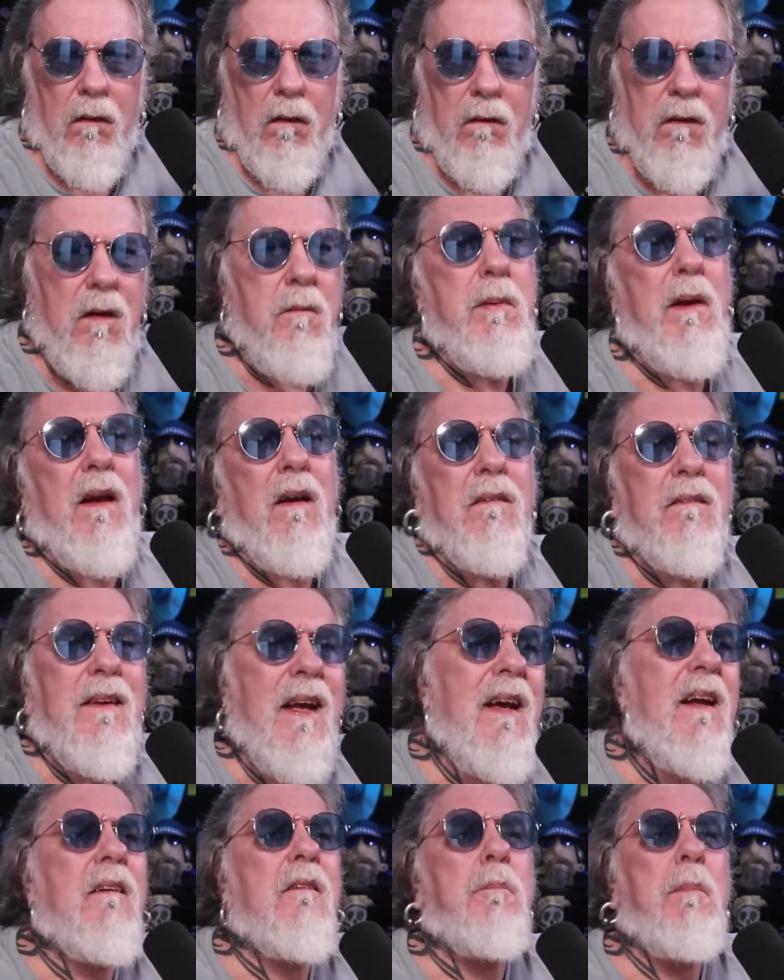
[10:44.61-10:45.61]
And just because
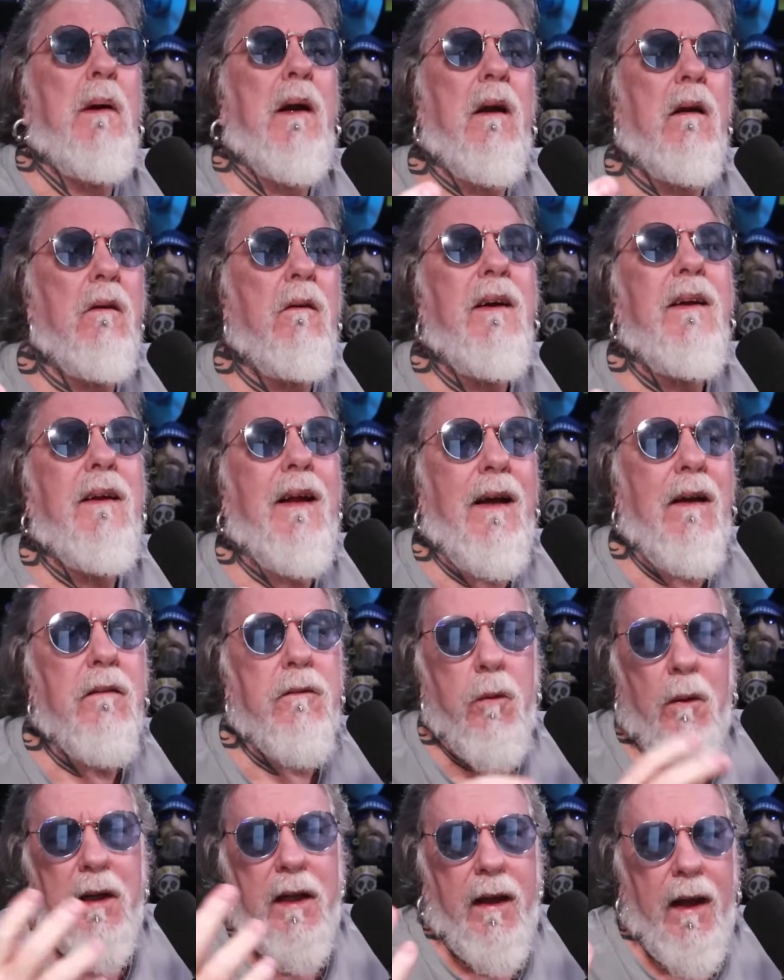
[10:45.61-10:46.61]
Tater's paranoid and has
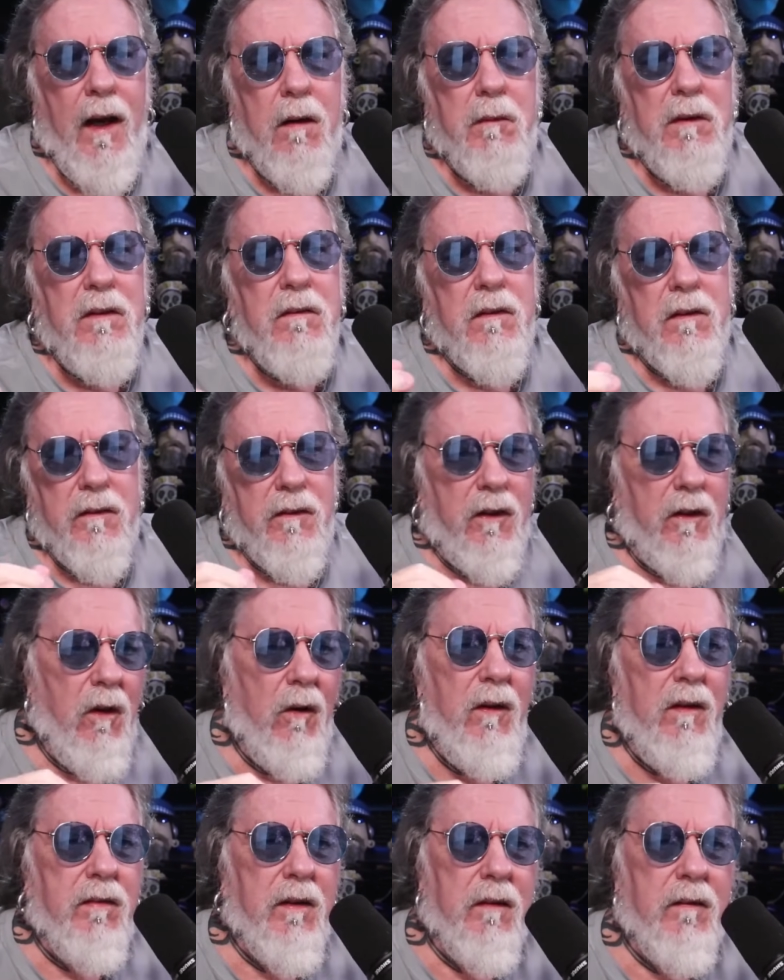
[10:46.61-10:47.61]
20 cameras and a
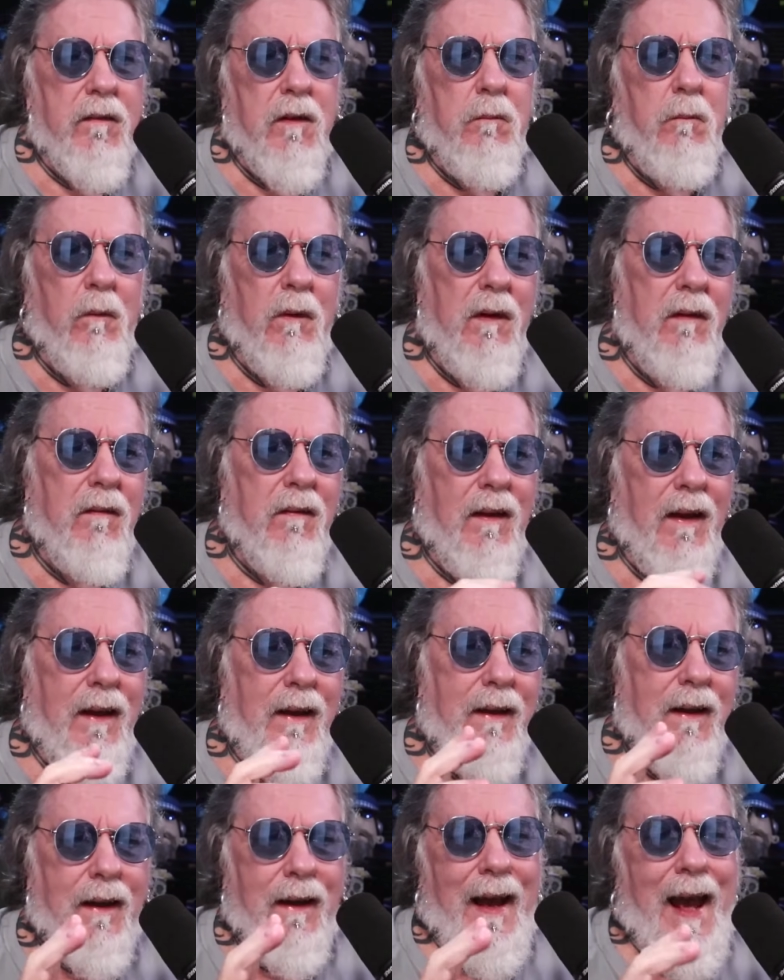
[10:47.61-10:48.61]
security system with
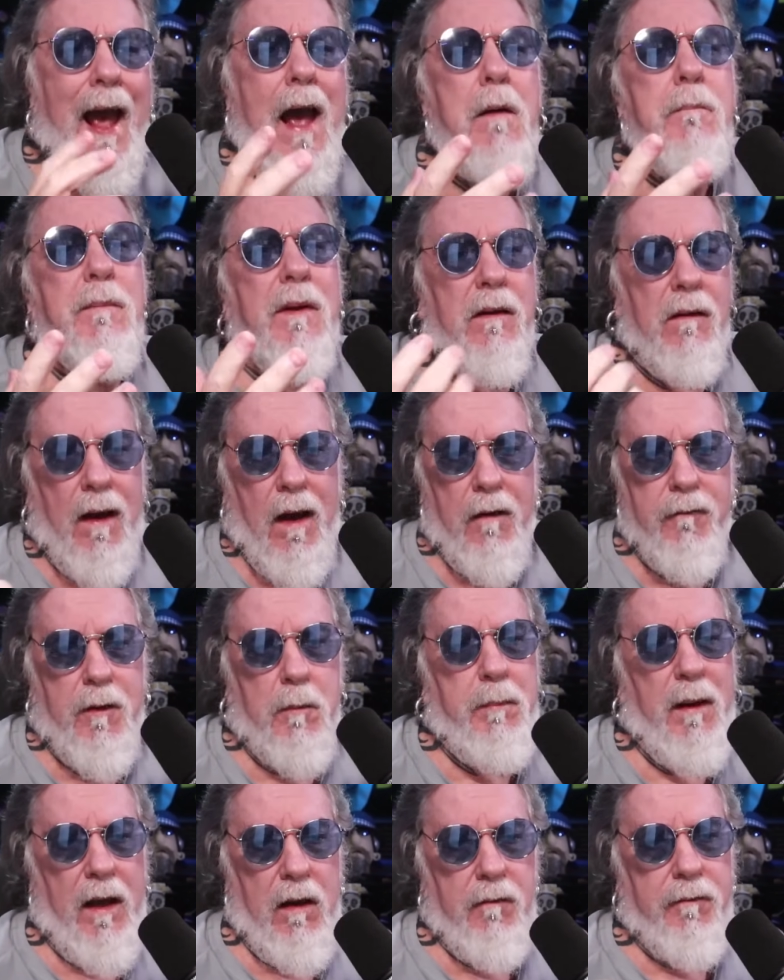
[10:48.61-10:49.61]
a app that you have to
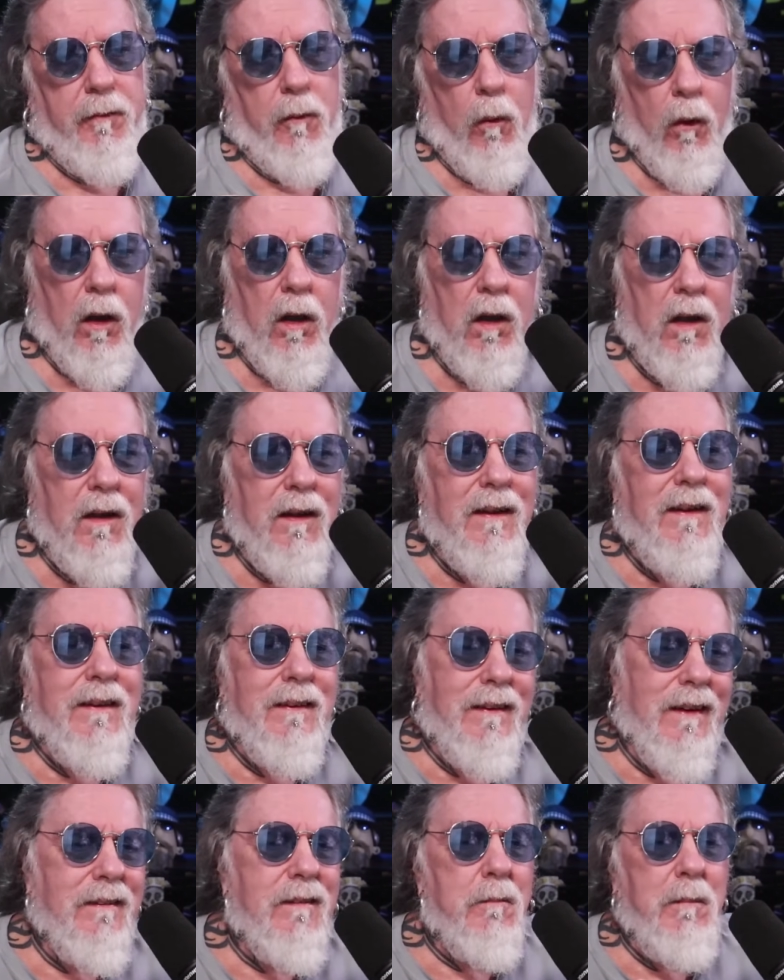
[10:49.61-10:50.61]
pay for
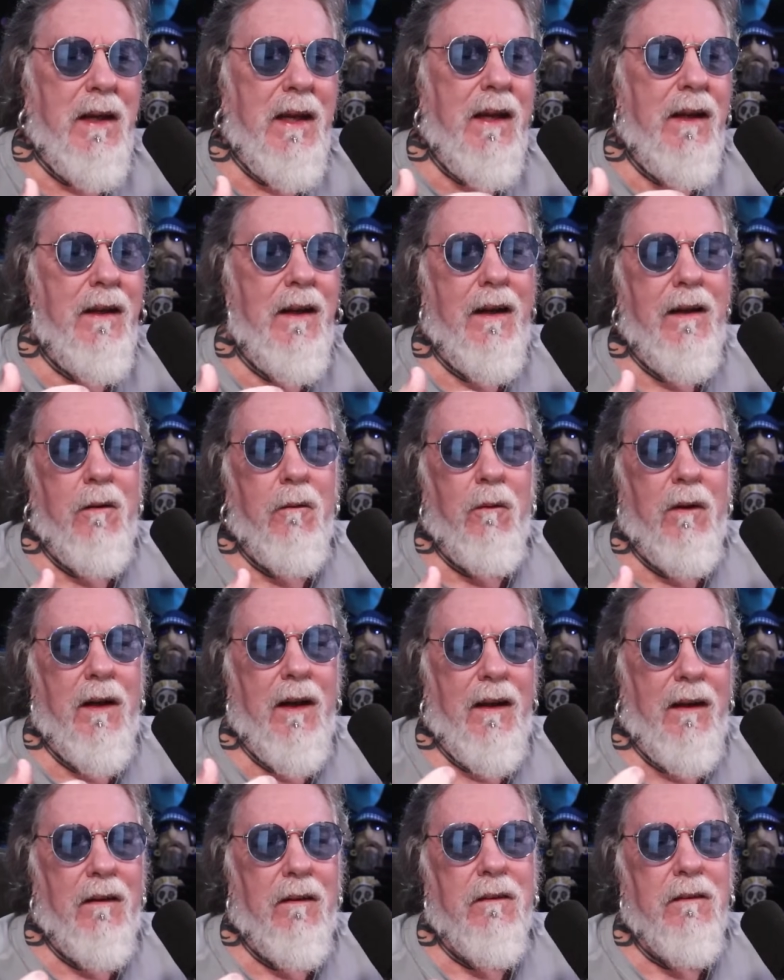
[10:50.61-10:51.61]
doesn't mean anyone
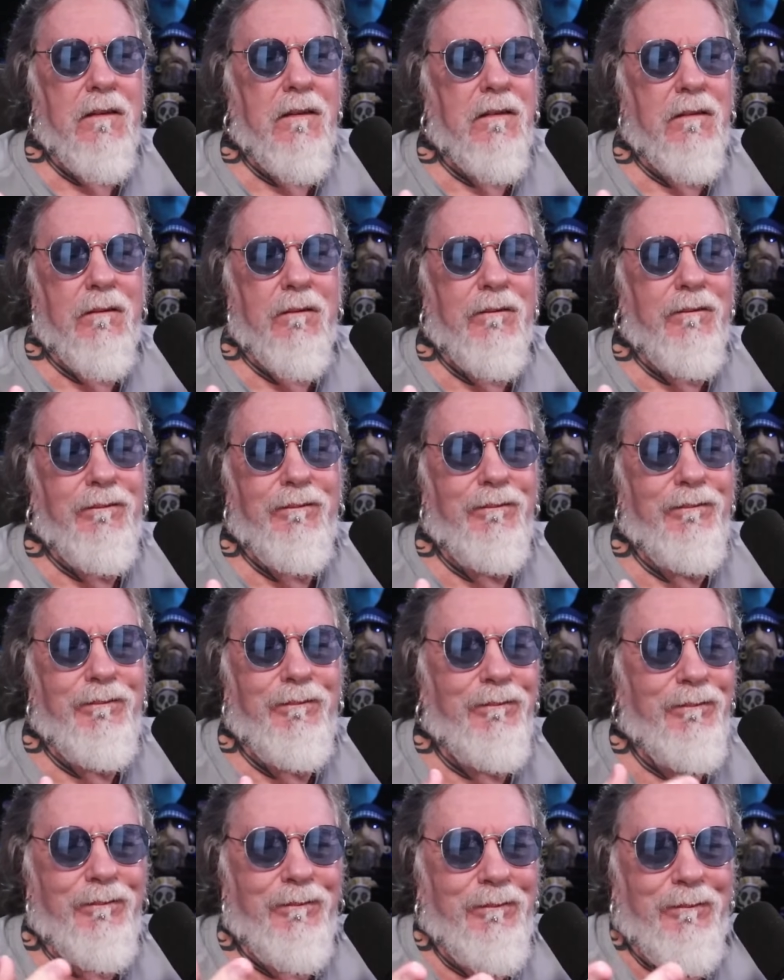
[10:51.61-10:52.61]
else
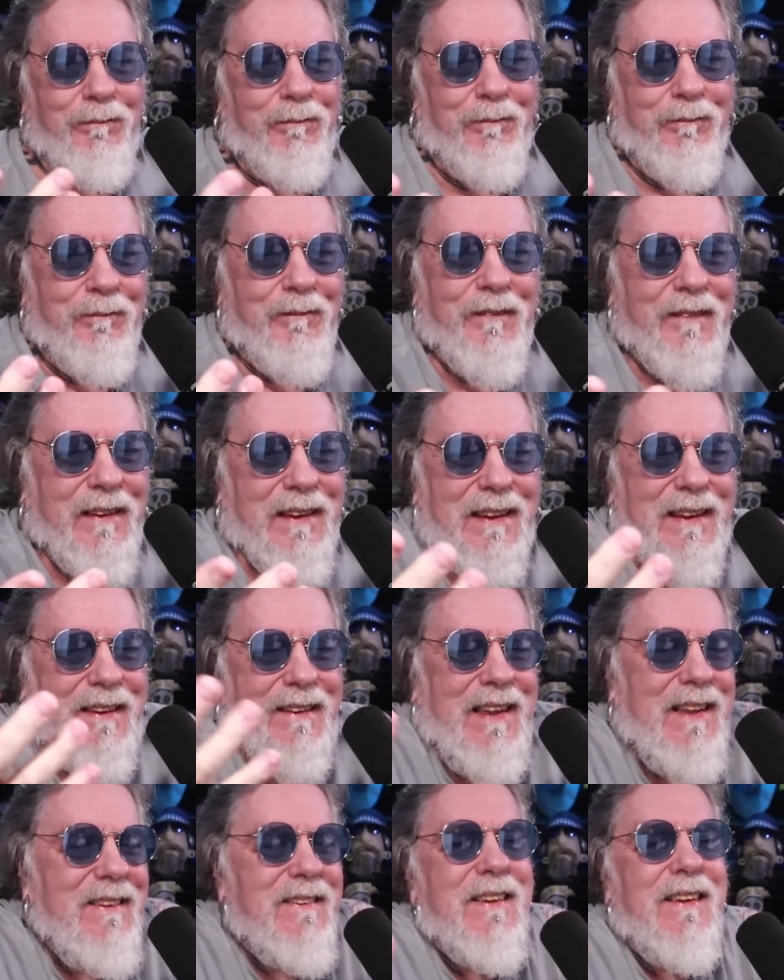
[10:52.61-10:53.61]

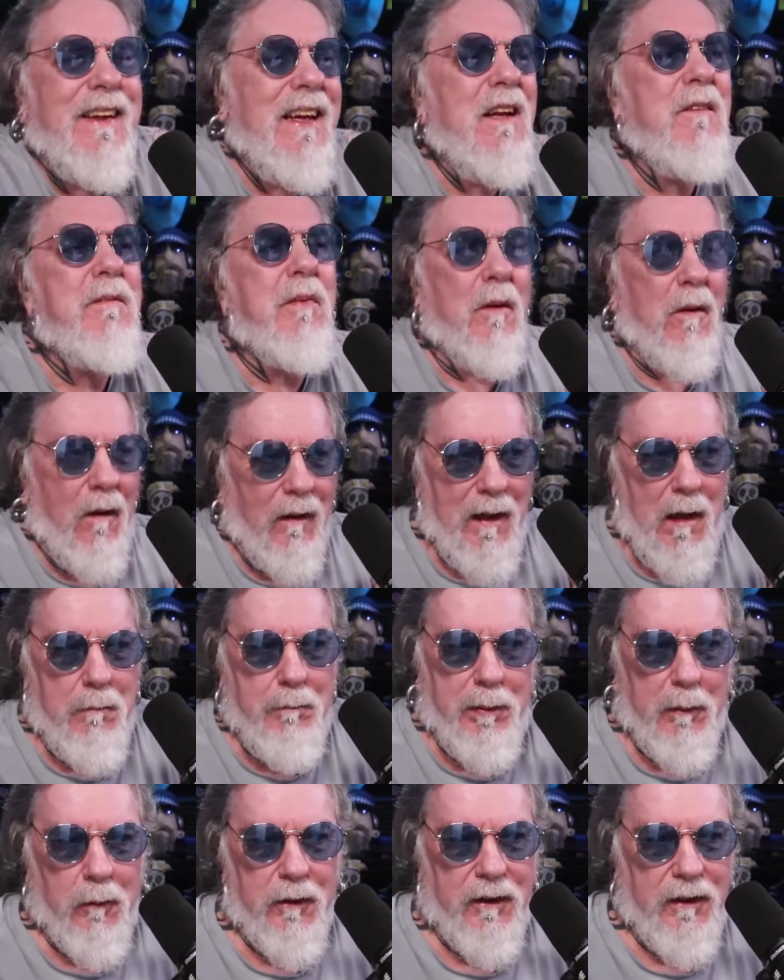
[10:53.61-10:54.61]
sees the need for all that
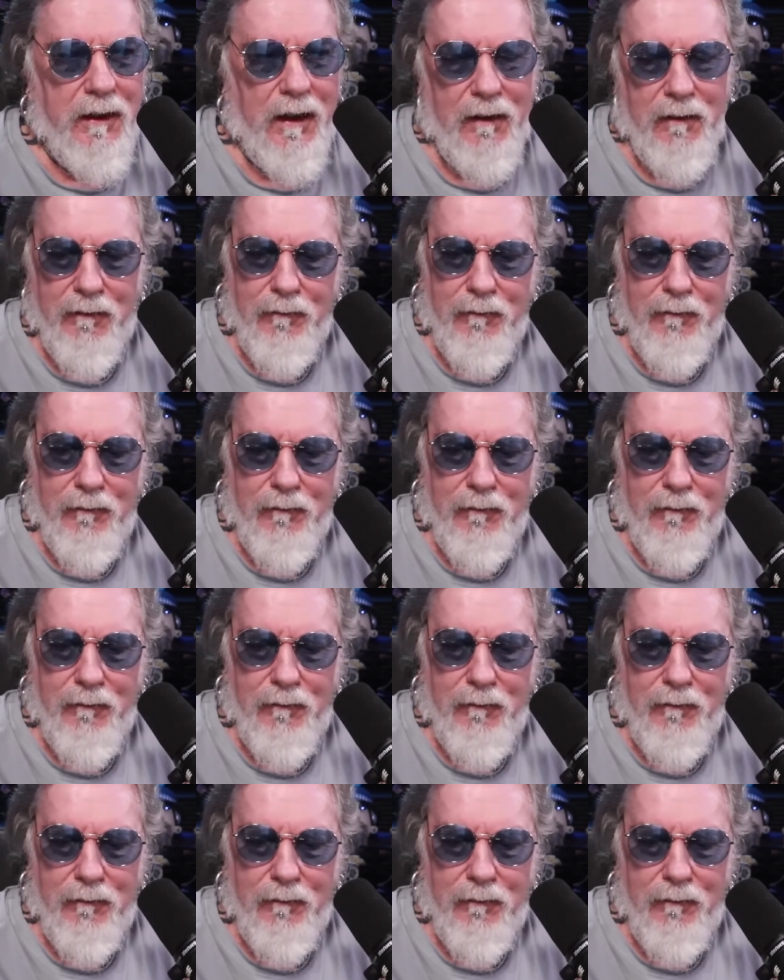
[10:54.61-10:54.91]
bullshit.